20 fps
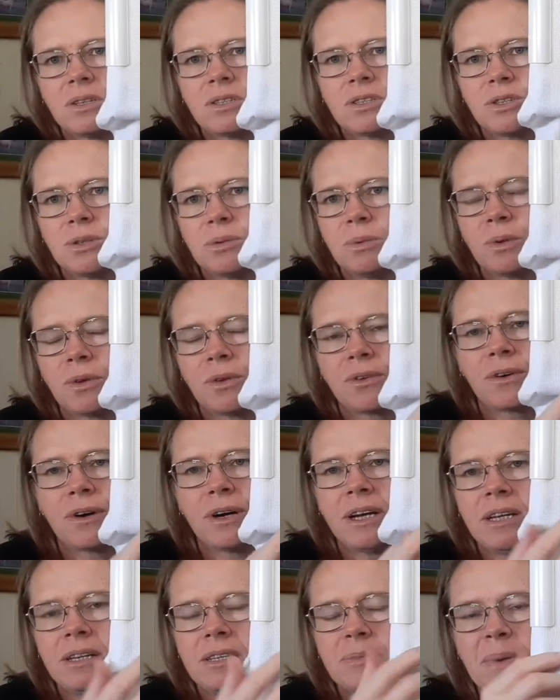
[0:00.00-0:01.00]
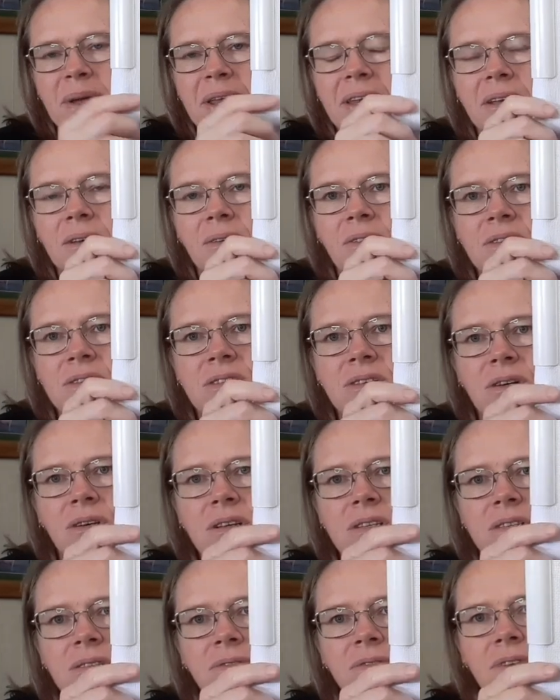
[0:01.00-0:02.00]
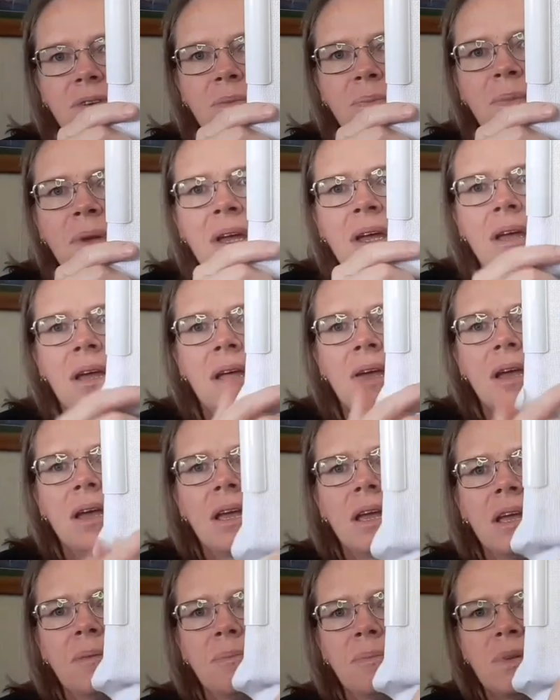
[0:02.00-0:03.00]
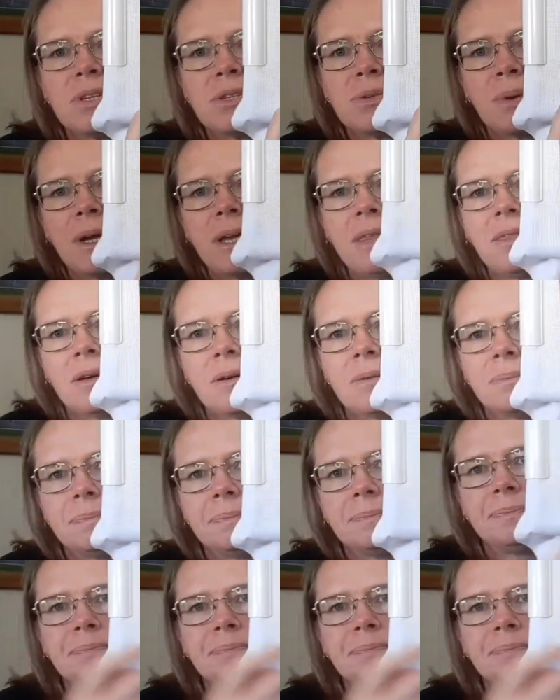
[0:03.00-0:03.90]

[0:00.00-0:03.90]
2 or 3, depending on the size of them, in between them.